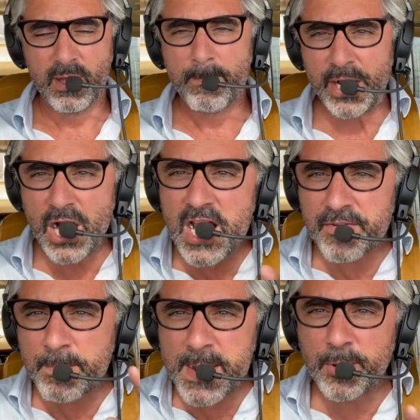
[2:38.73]
But only
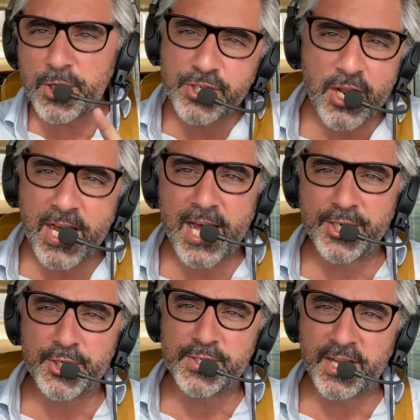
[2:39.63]
for people who don't know how to
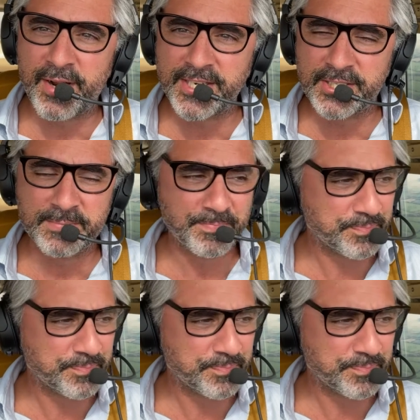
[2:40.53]
choose their agent.